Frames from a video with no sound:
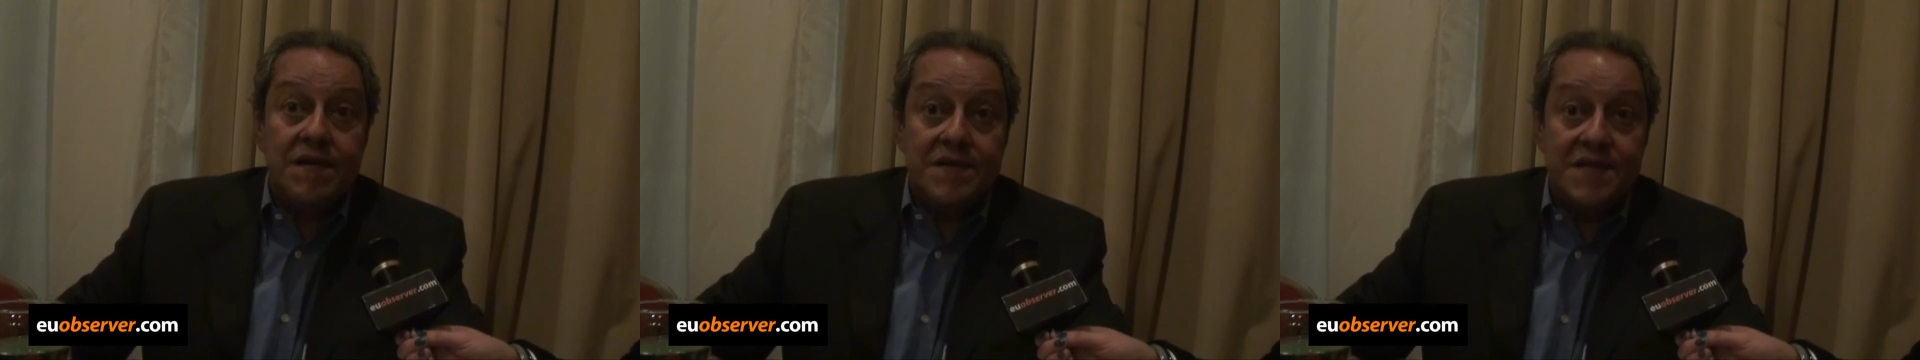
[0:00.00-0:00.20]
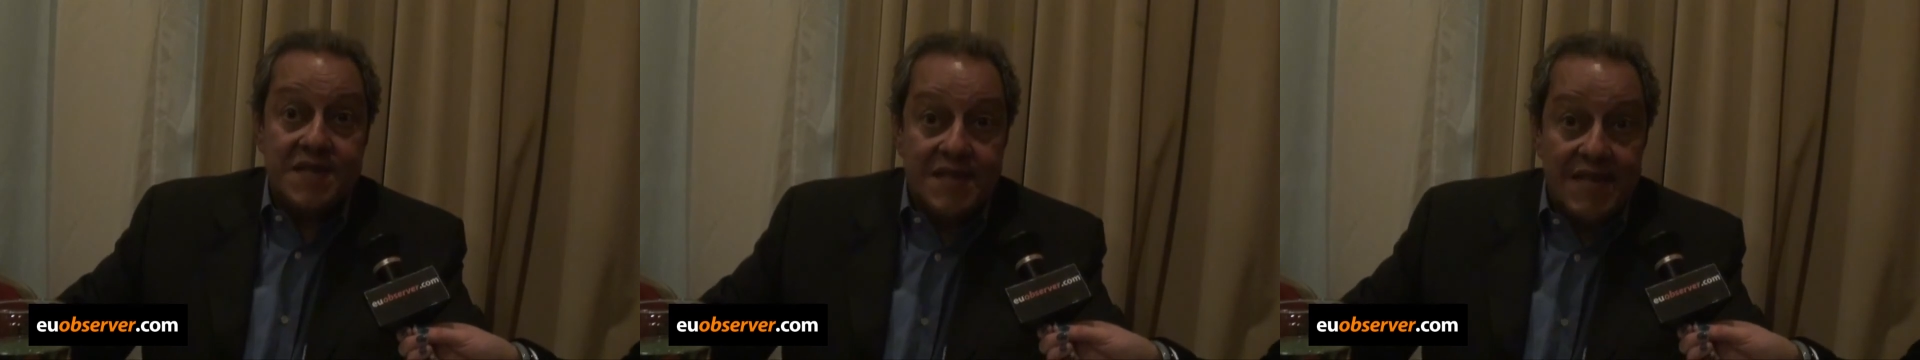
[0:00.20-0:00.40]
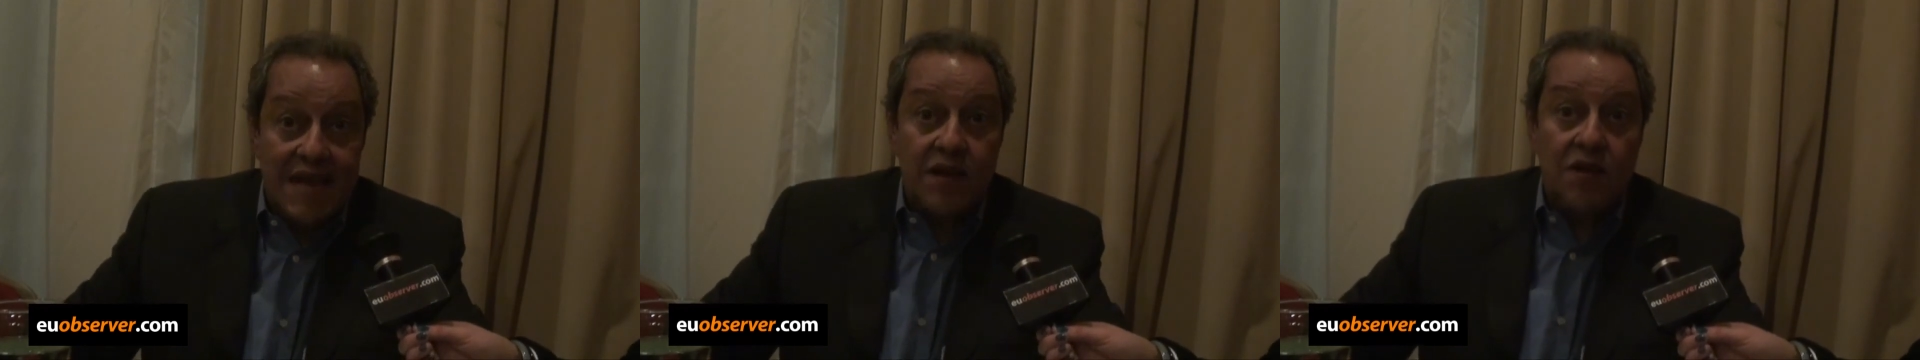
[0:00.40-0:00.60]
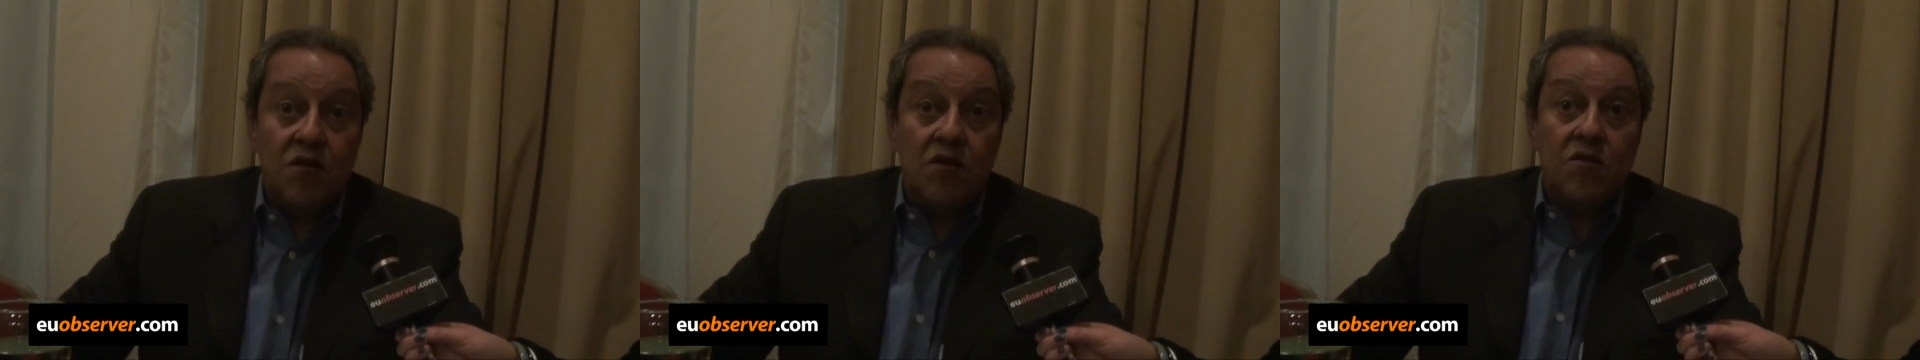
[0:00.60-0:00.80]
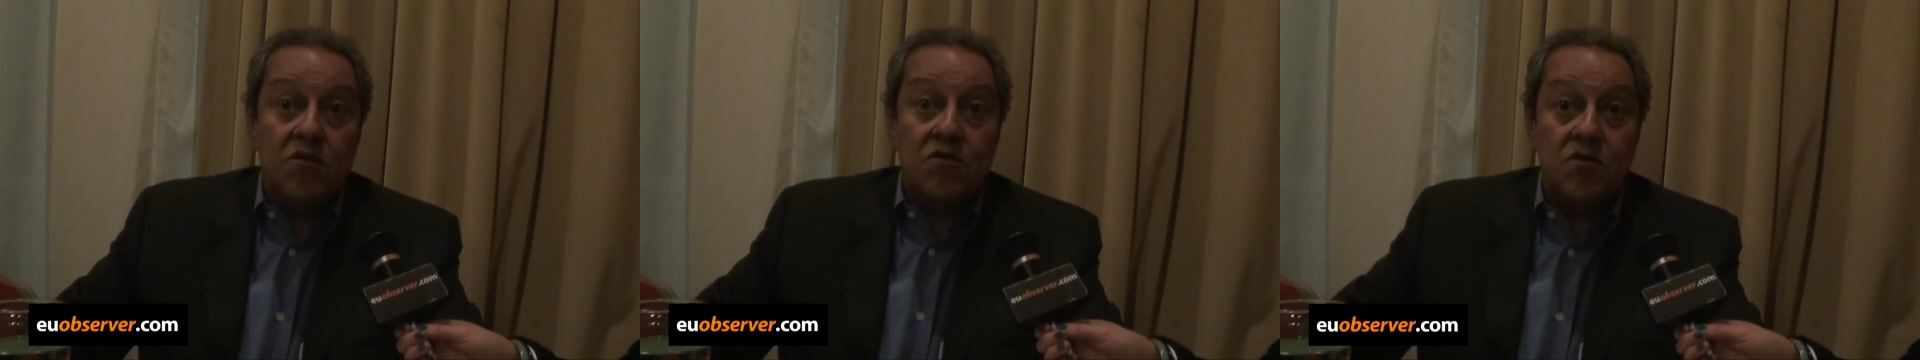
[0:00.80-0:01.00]

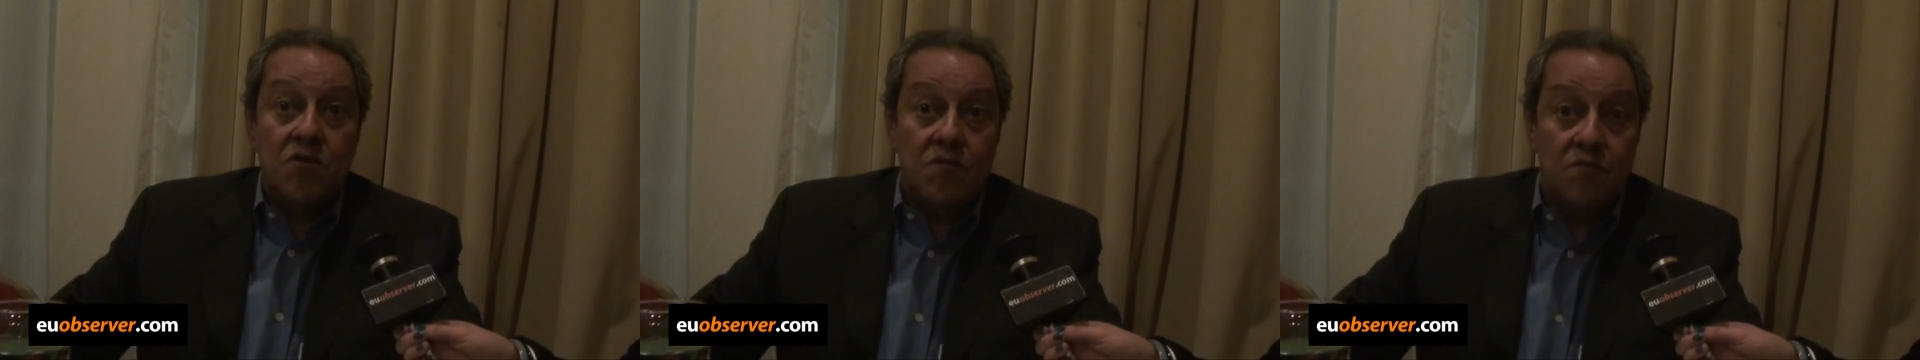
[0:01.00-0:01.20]
secular,